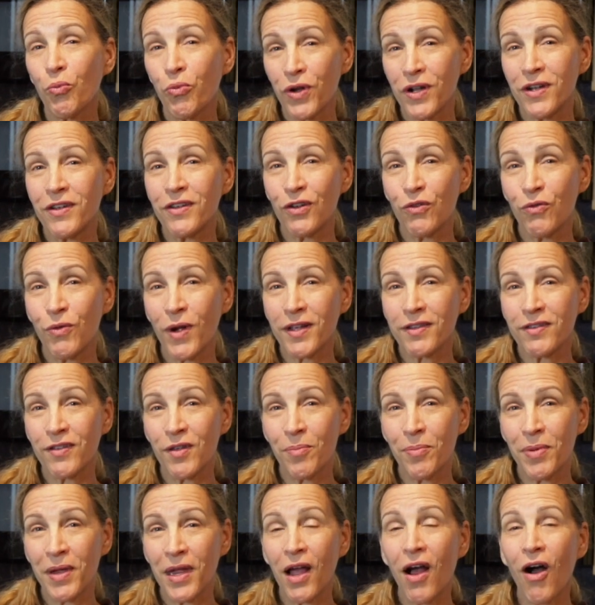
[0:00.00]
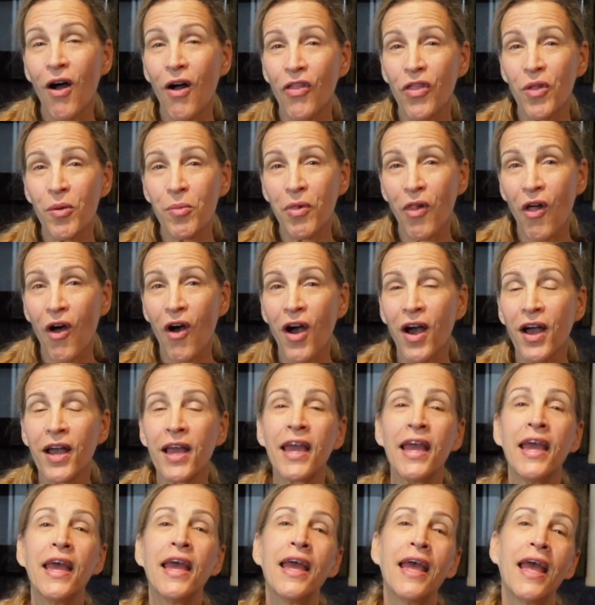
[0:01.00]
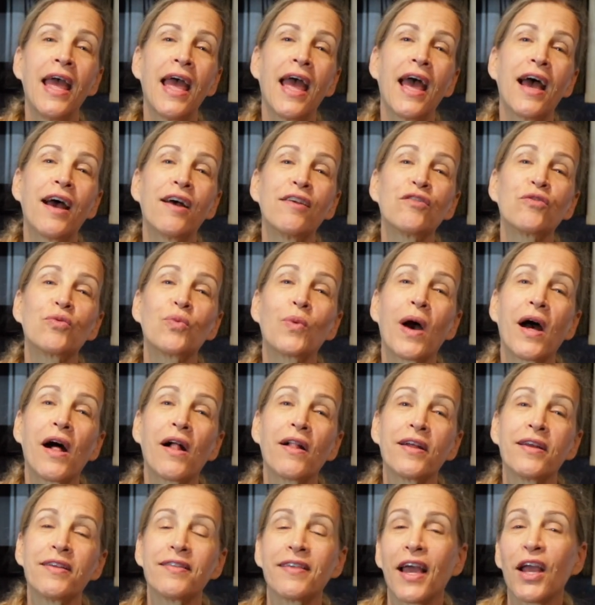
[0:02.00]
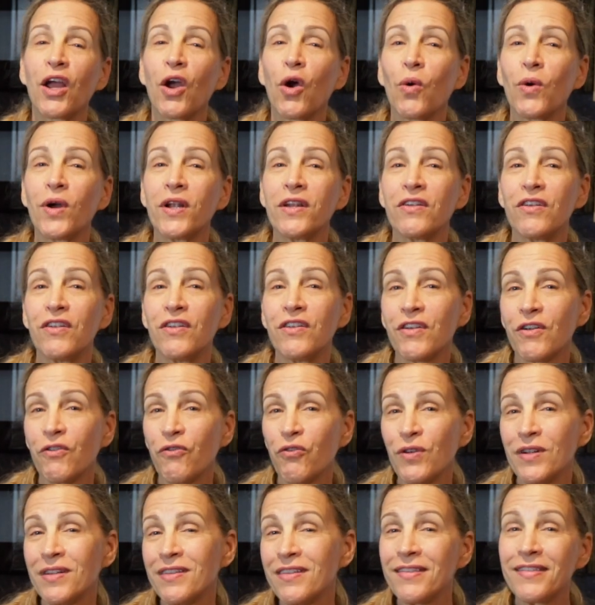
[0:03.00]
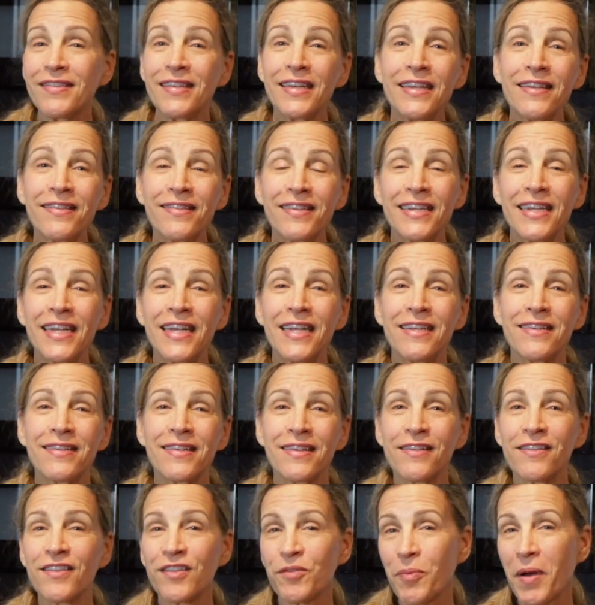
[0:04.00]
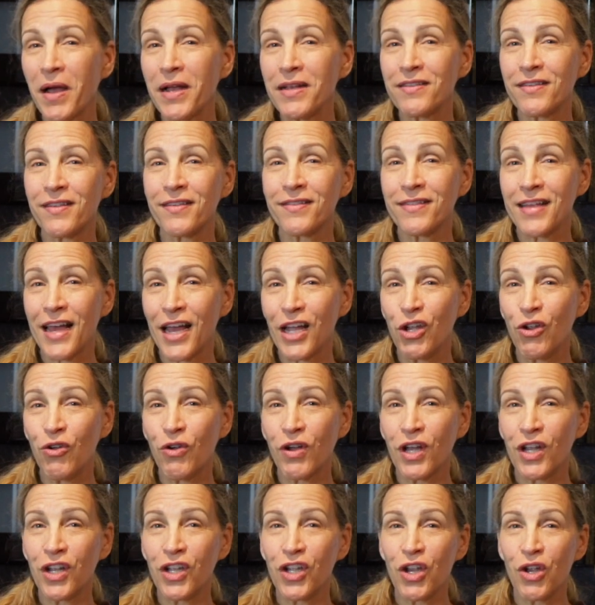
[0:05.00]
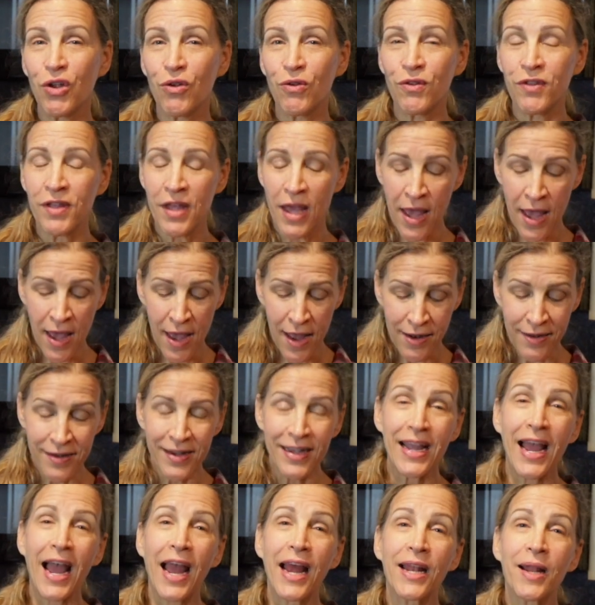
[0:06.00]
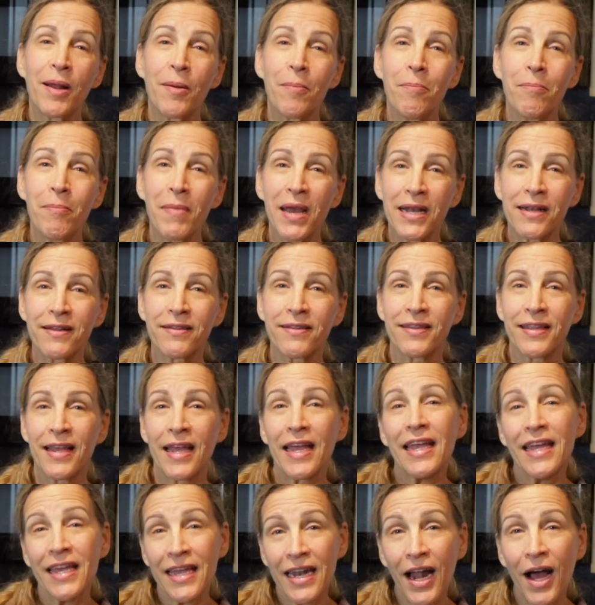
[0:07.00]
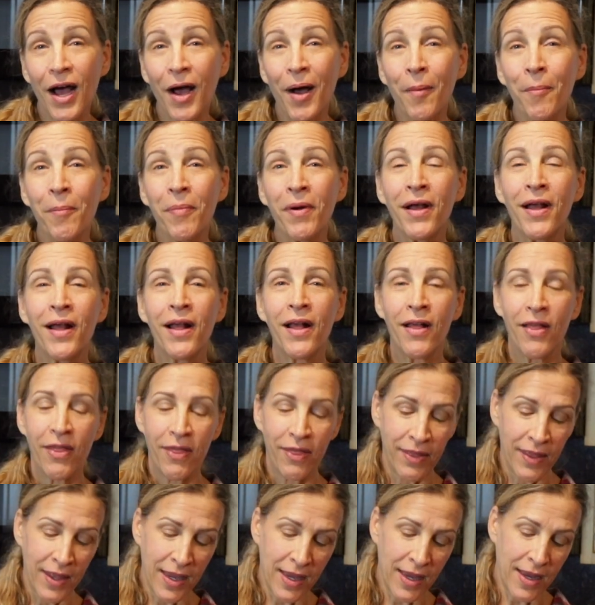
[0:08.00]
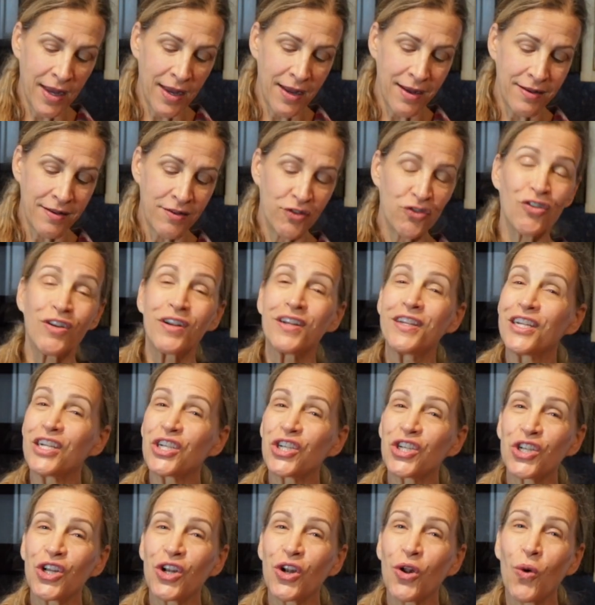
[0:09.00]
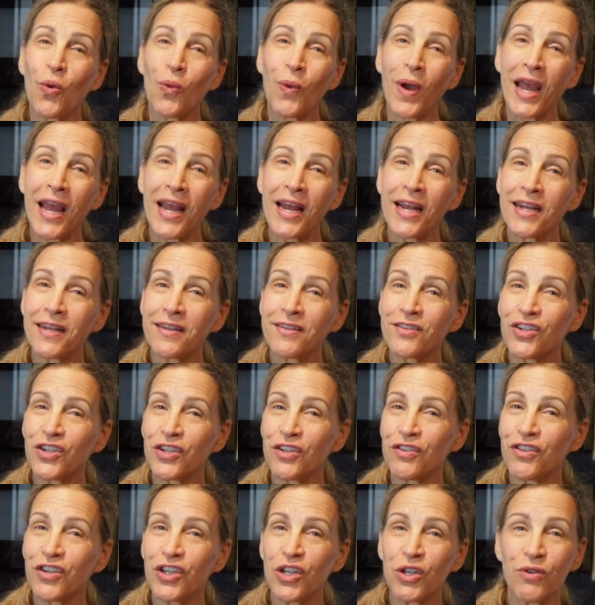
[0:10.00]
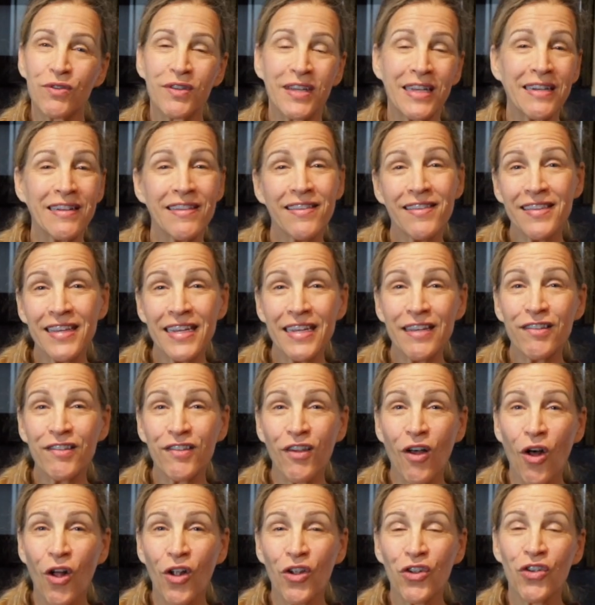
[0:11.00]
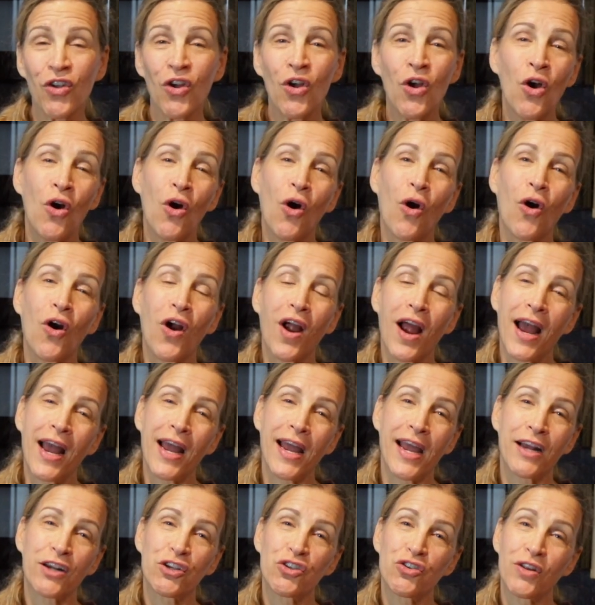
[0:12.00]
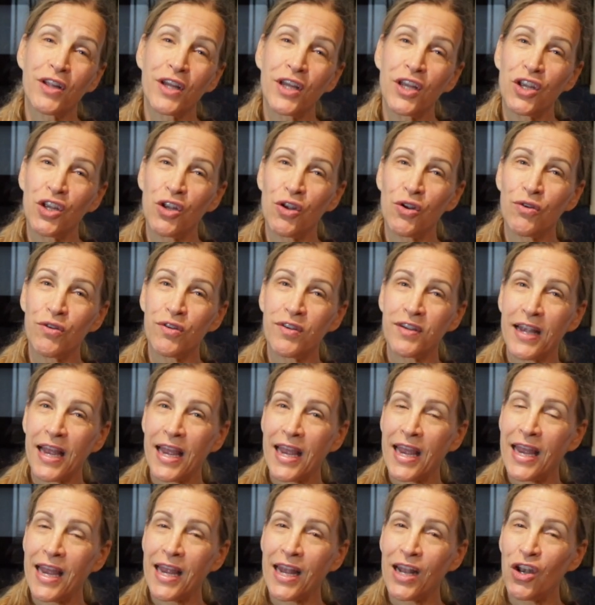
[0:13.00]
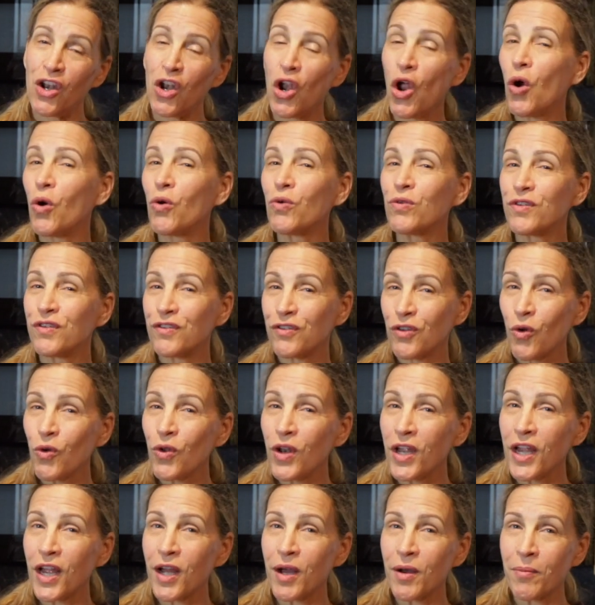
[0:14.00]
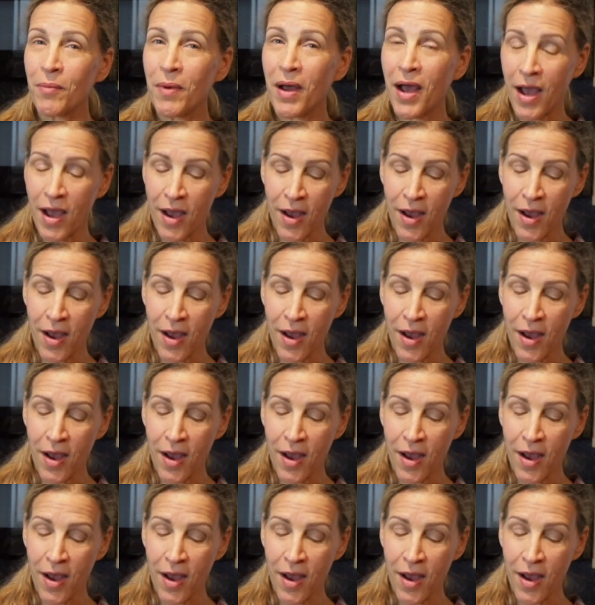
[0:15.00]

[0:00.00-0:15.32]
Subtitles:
printed recipe on the blog, as well as I go into different seasonings and spices that you can use to kind of mix it up. The traditional way is just using sea salt, or I actually used a no sodium